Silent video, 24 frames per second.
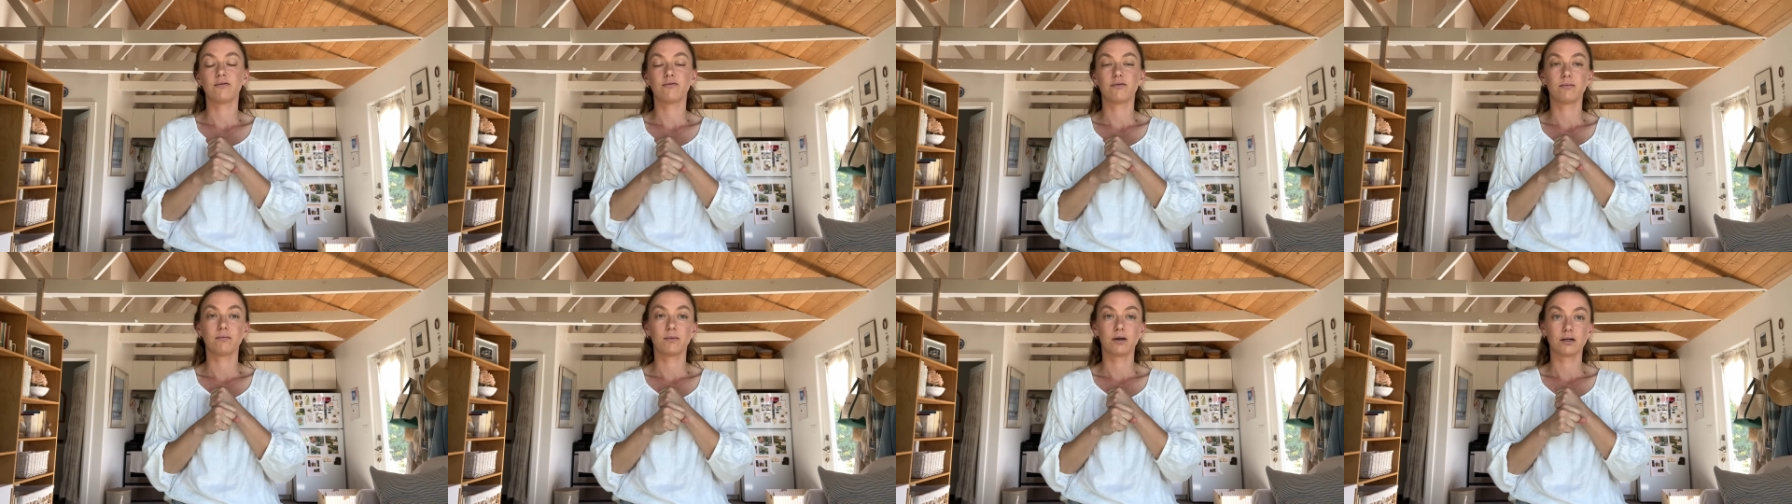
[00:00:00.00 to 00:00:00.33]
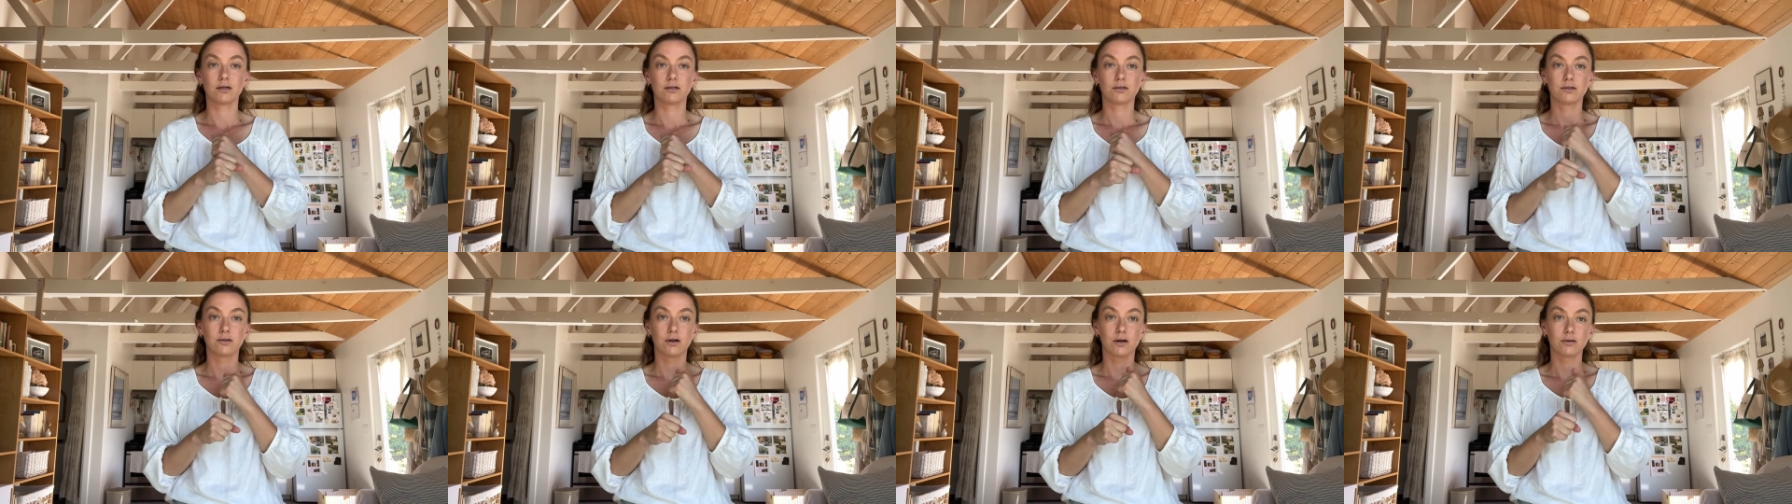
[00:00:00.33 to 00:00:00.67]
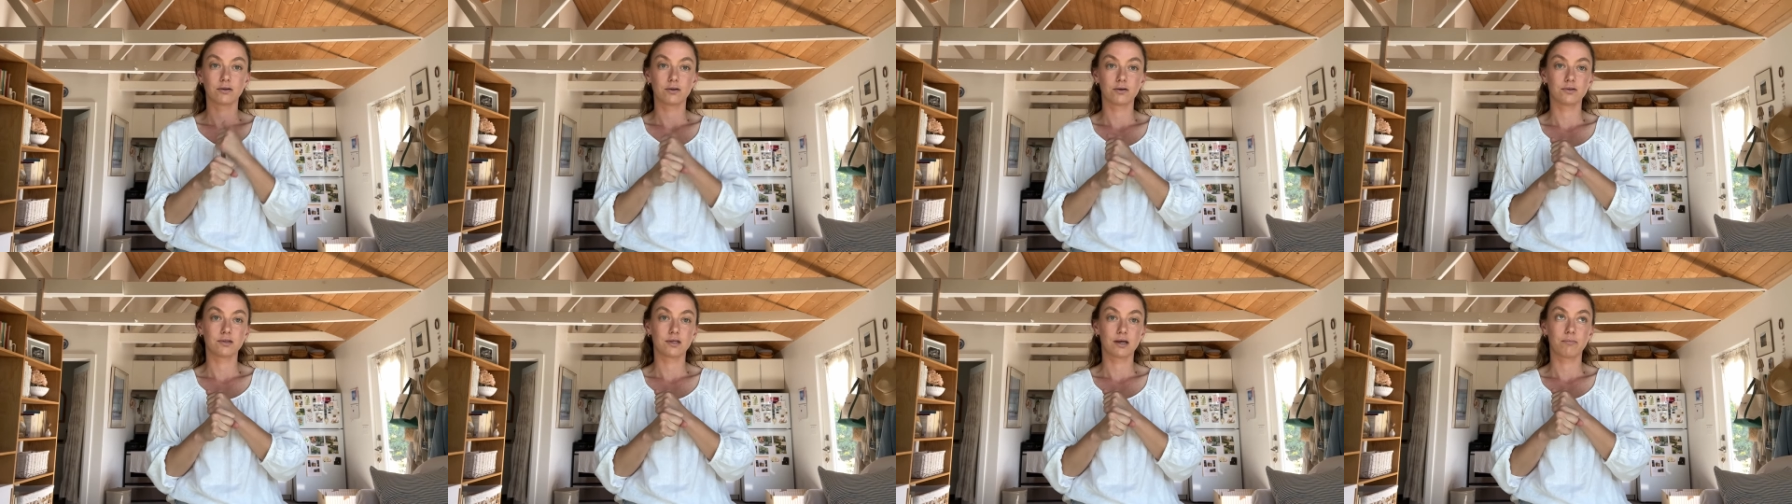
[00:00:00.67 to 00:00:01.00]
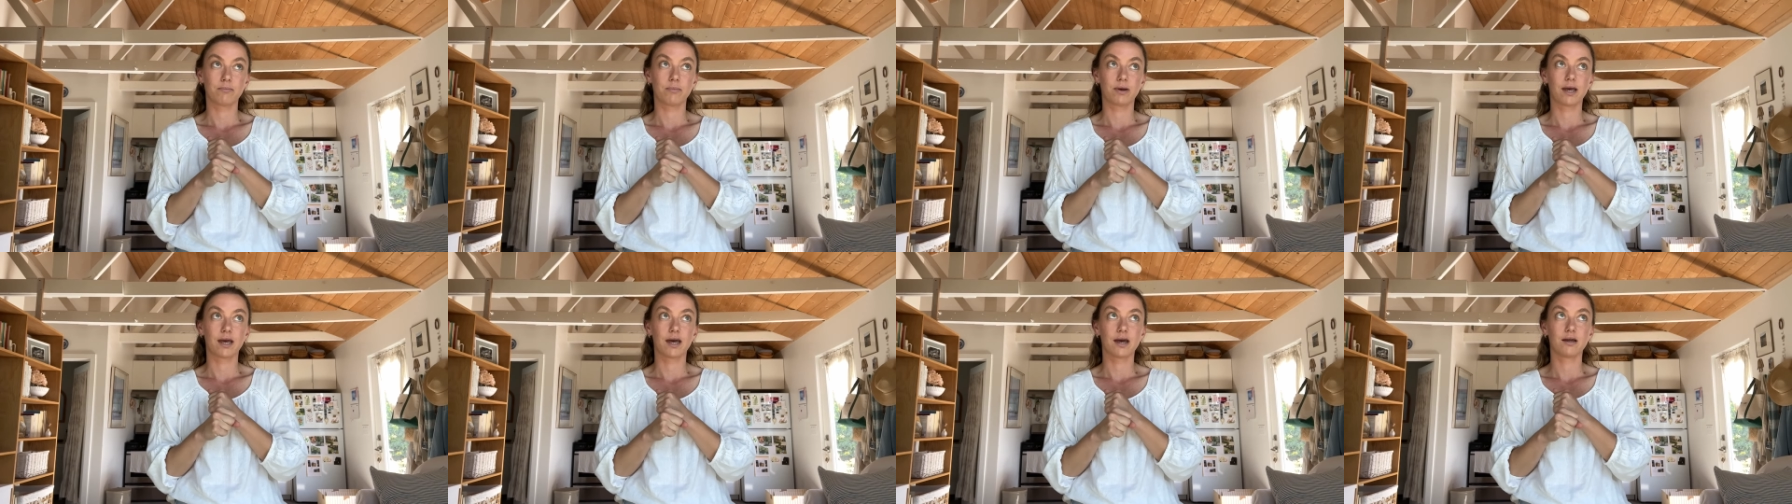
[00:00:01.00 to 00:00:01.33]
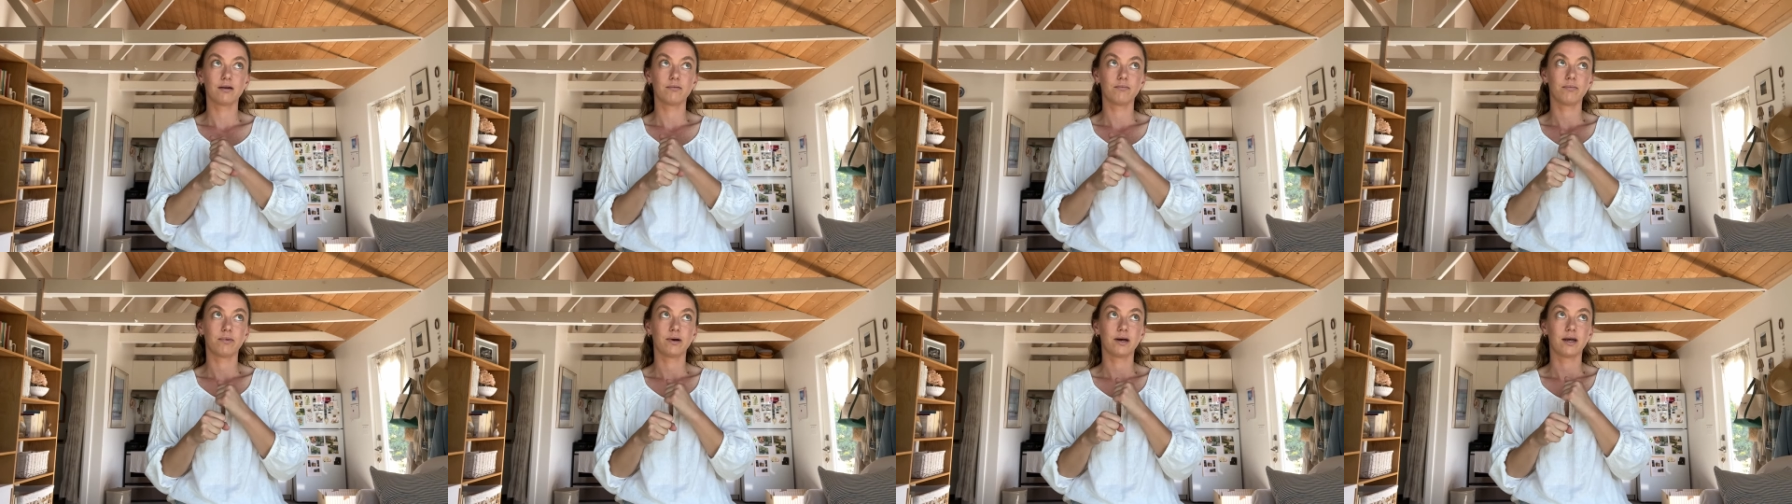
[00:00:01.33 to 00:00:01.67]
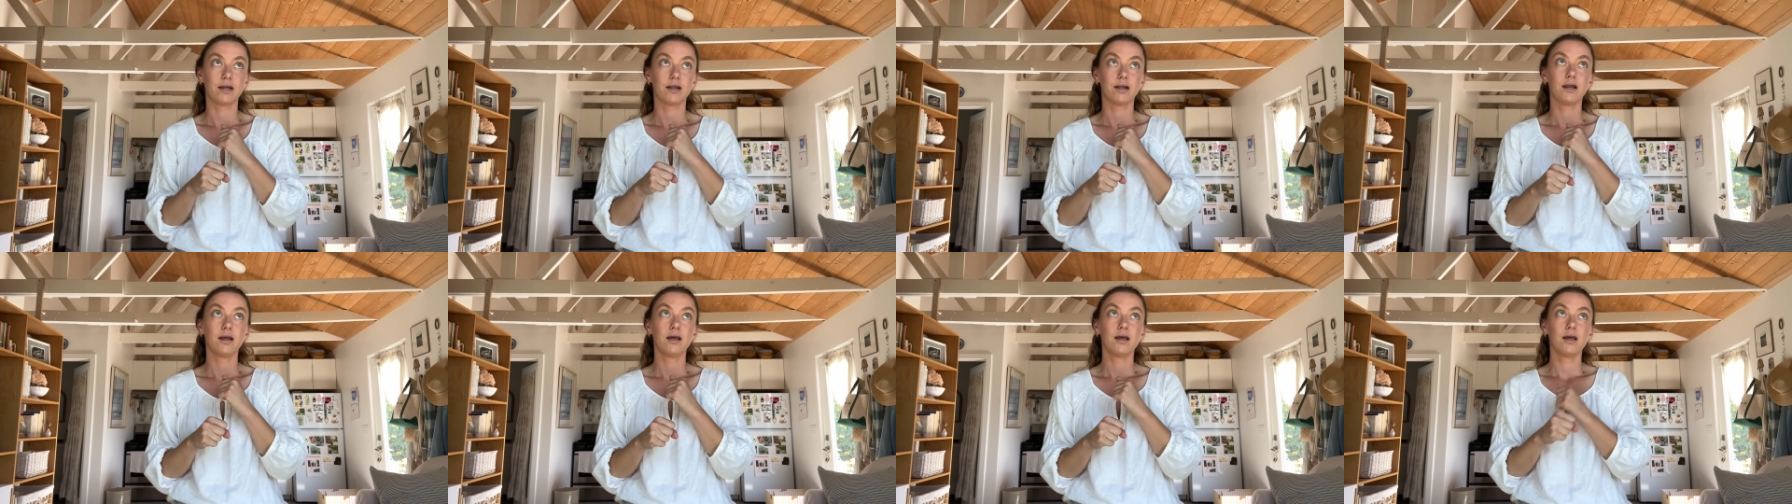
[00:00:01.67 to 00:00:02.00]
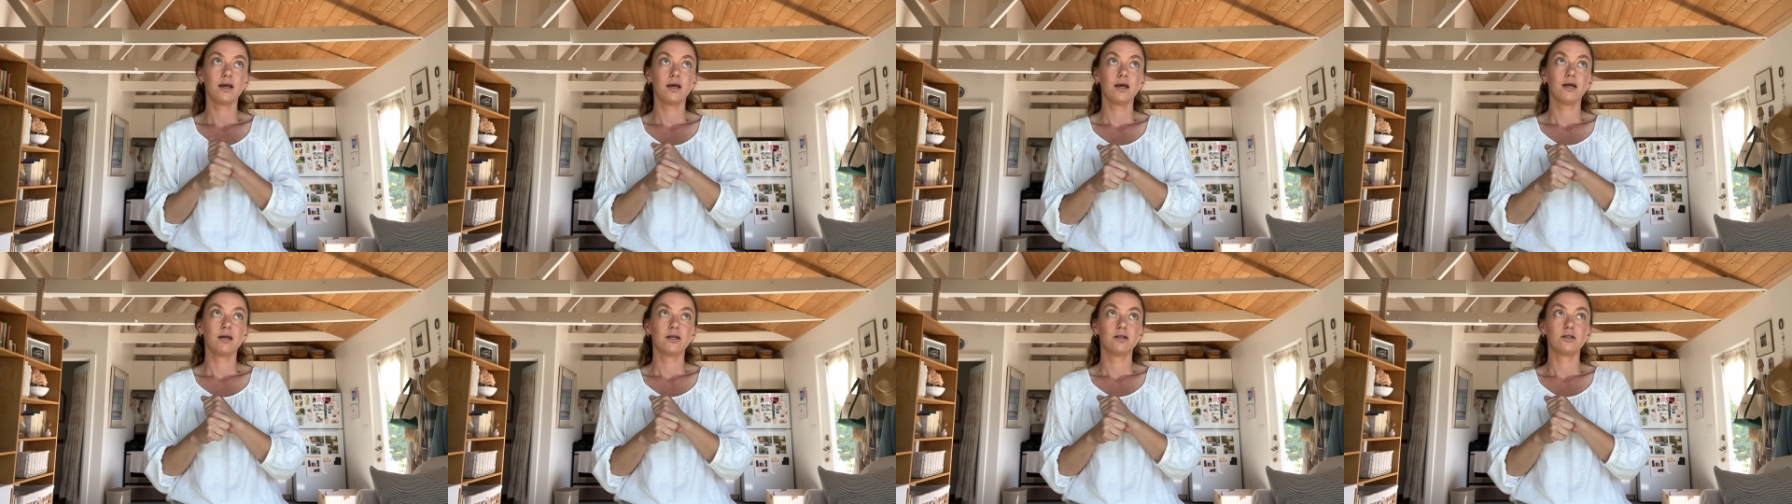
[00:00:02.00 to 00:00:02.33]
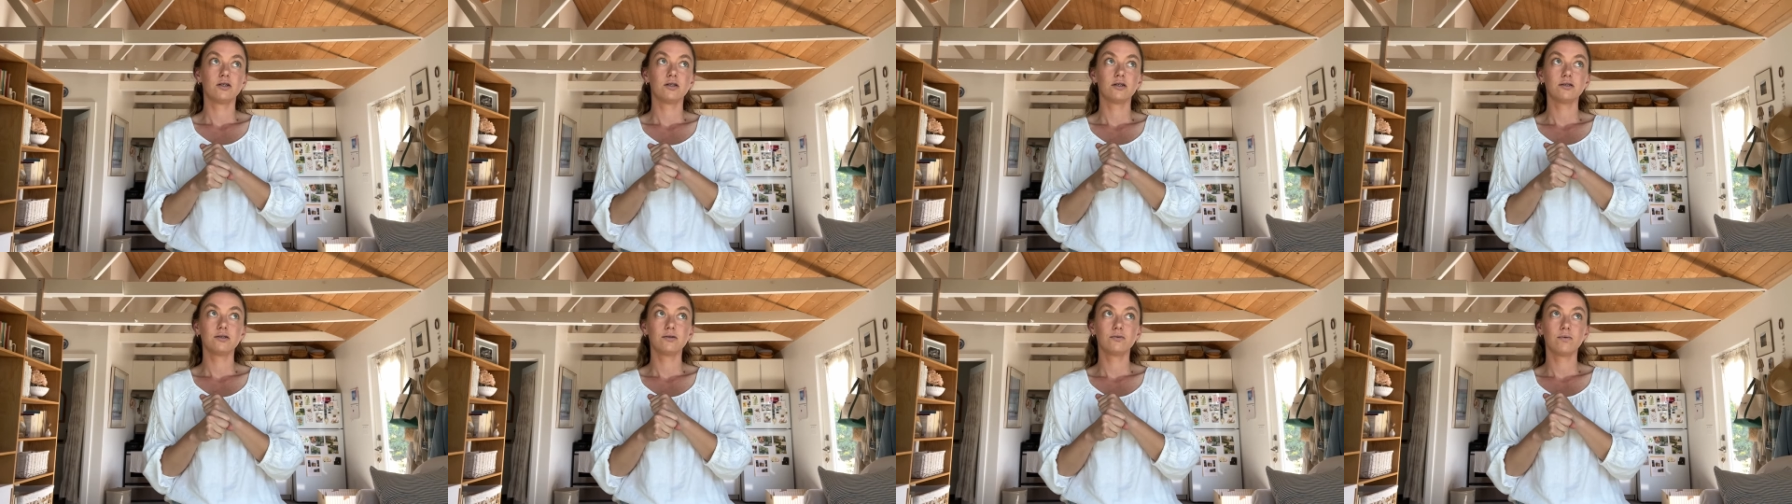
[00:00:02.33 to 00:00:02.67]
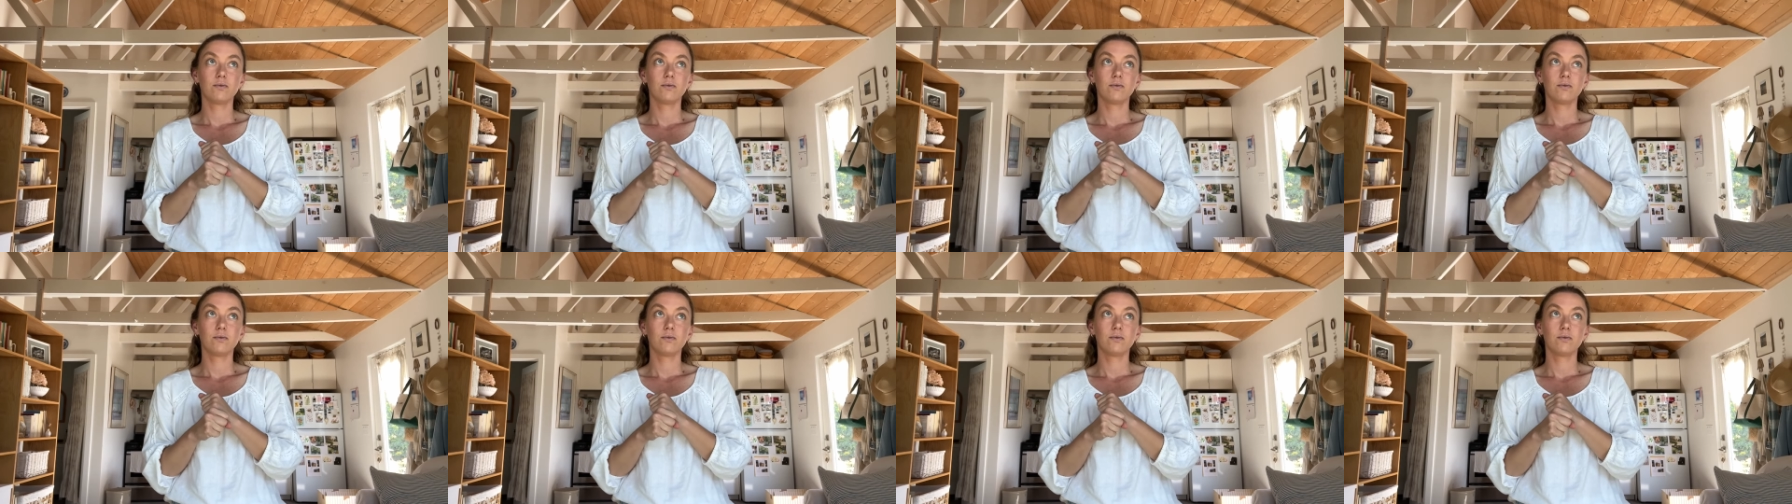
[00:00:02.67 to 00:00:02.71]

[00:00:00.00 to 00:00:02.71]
I'm going to start those up again. But just